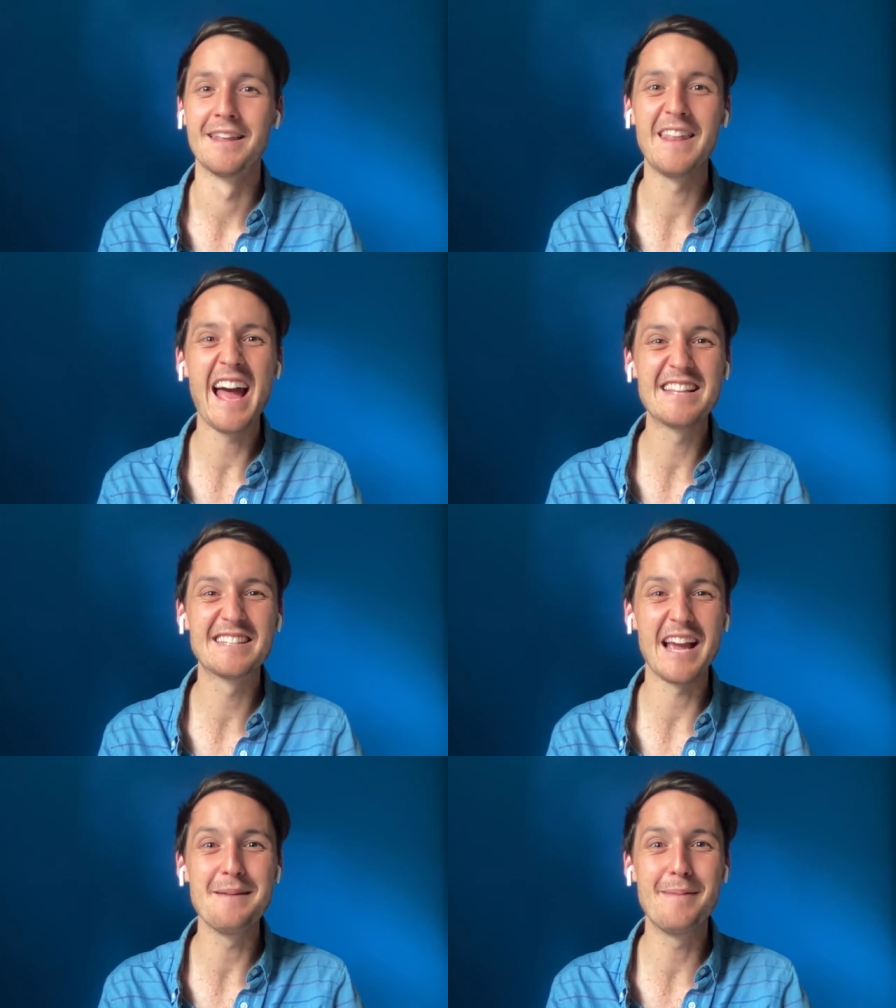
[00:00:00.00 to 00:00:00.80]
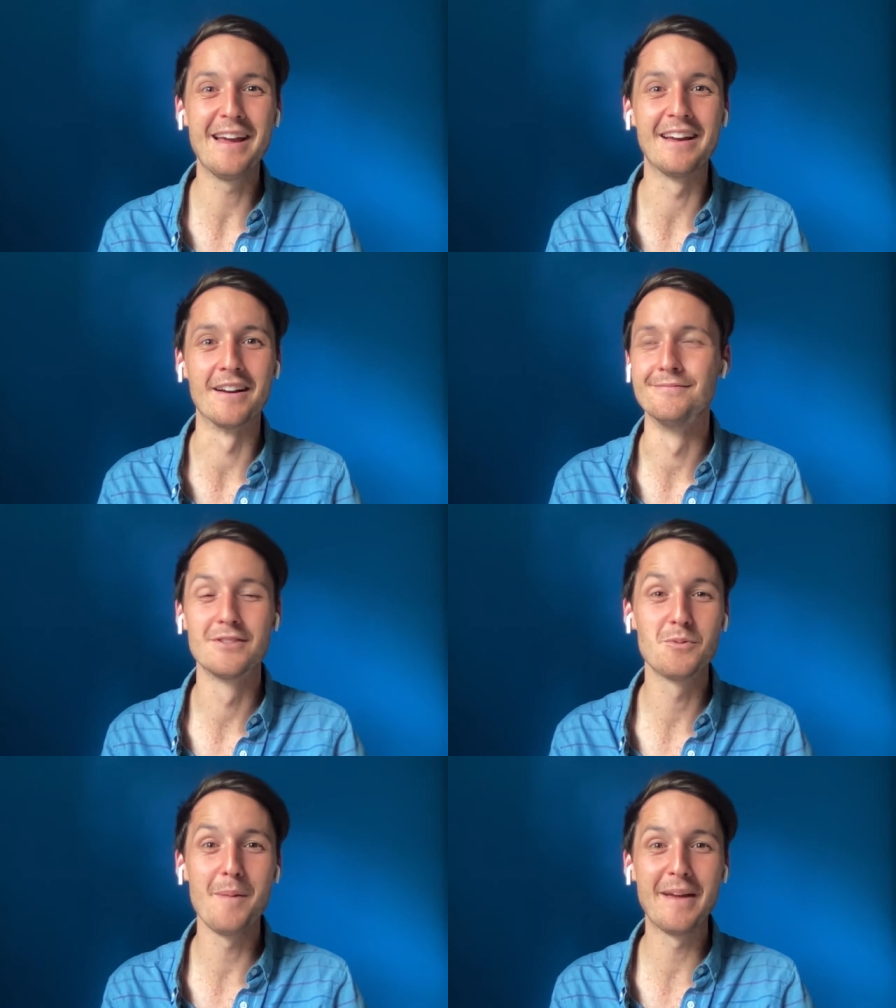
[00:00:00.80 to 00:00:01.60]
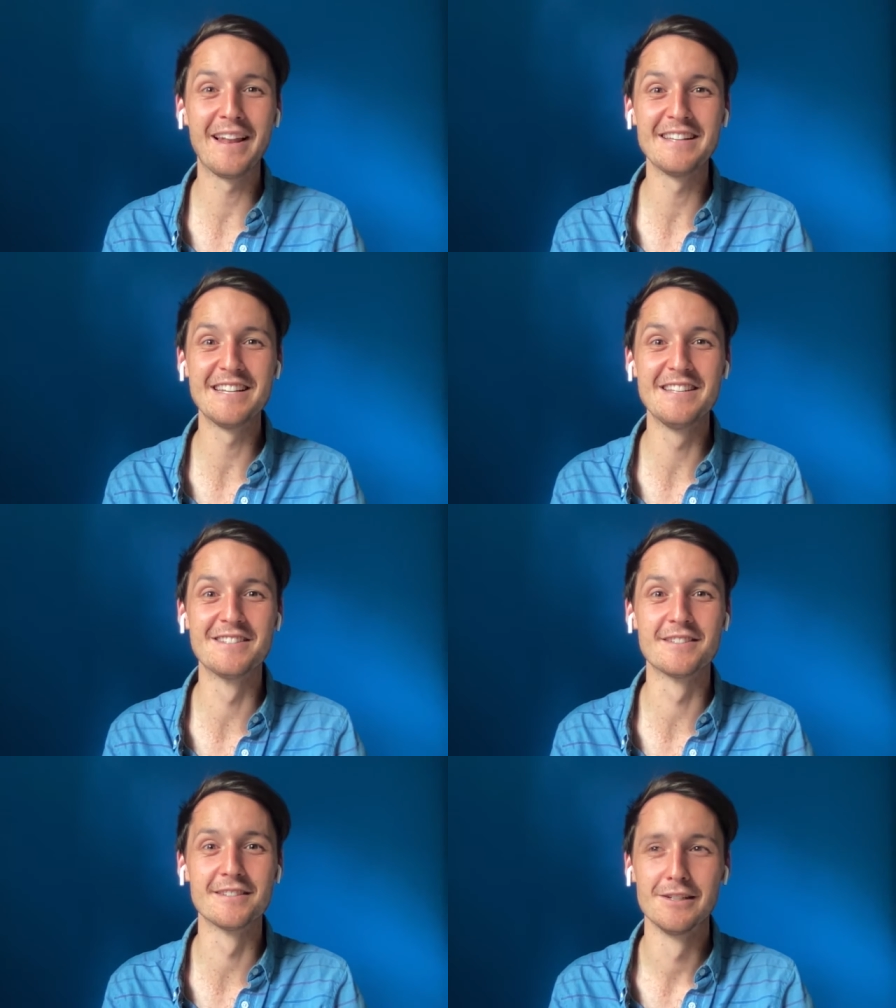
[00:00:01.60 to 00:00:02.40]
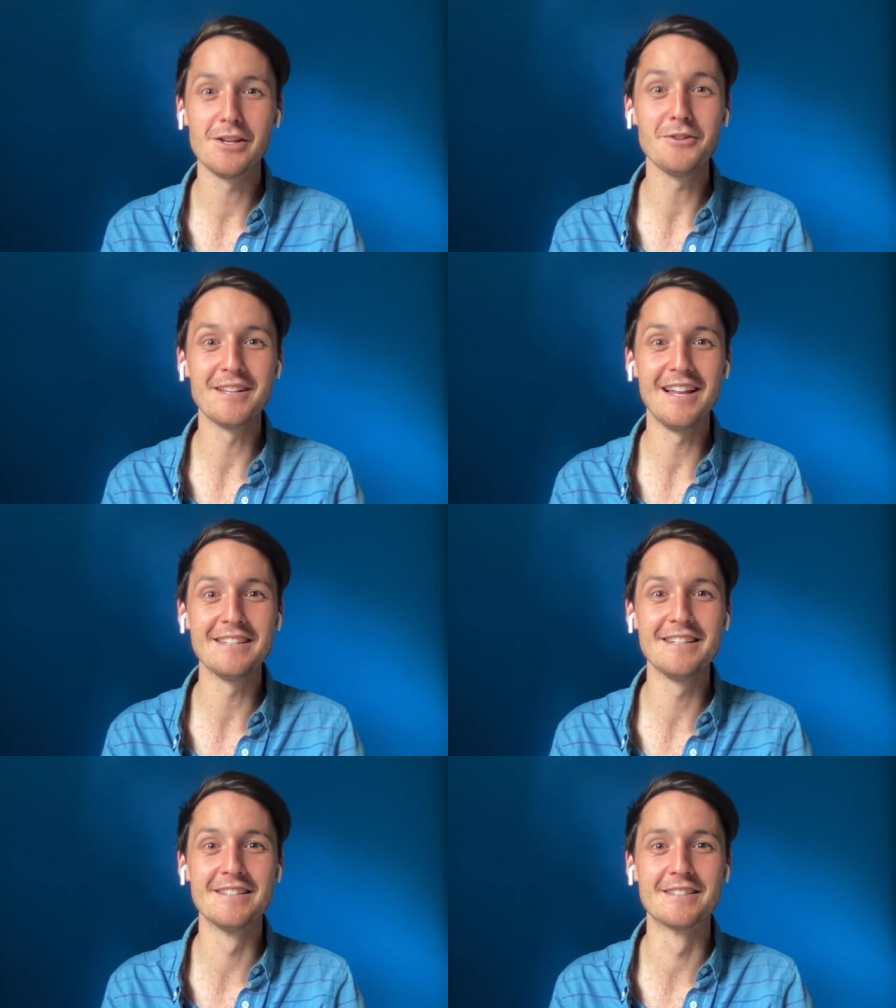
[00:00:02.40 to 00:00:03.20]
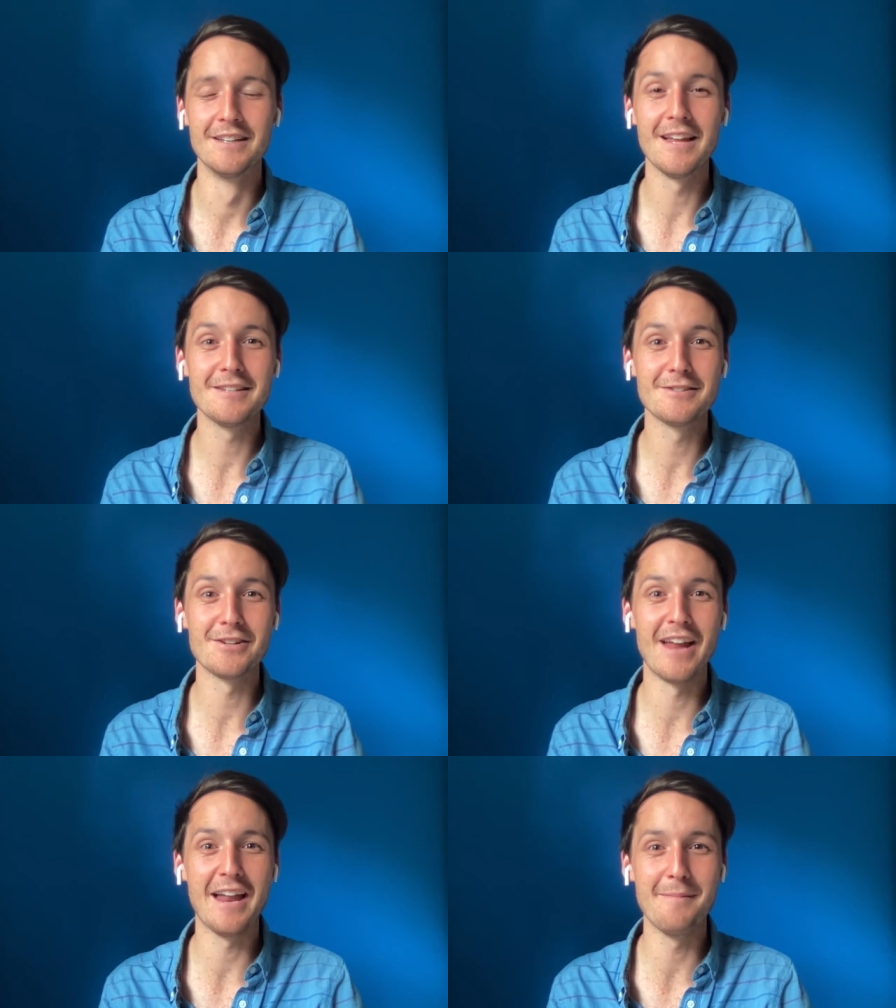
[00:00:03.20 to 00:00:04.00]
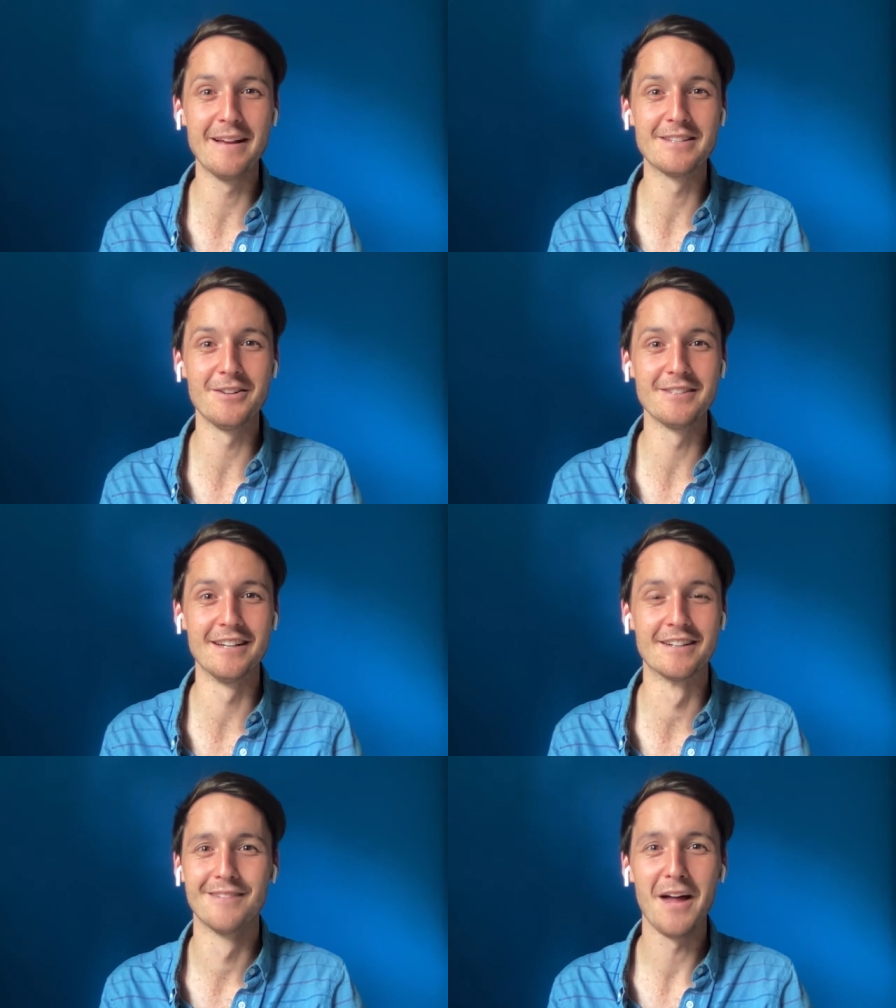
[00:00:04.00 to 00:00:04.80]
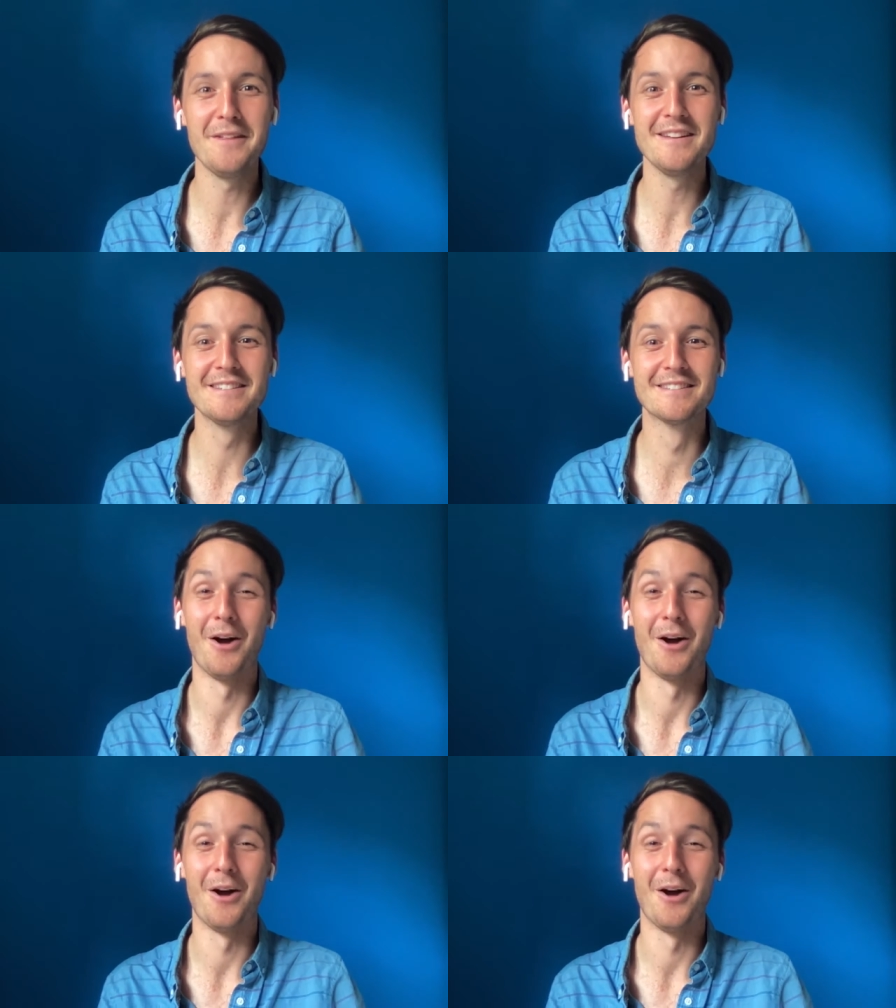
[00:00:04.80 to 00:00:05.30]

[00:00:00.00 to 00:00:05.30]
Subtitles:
Landscaping, swimming lessons, salsa lessons, lessons on how to make salsa, others.